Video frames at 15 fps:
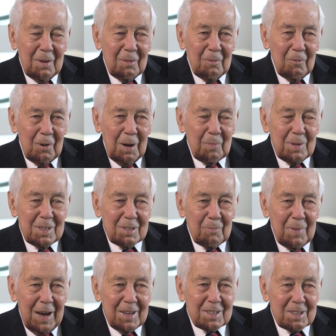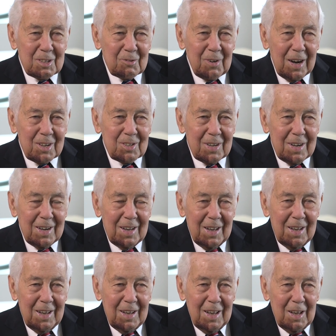weapons of mass destruction,
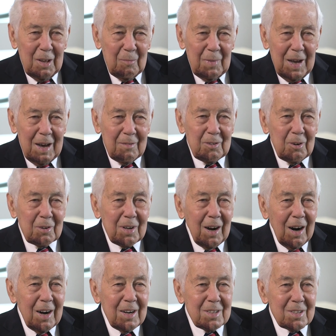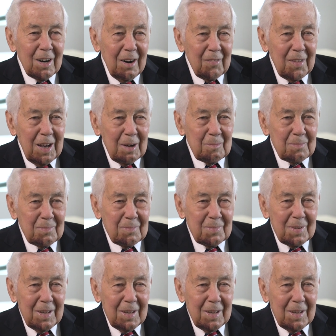may have no guards on them.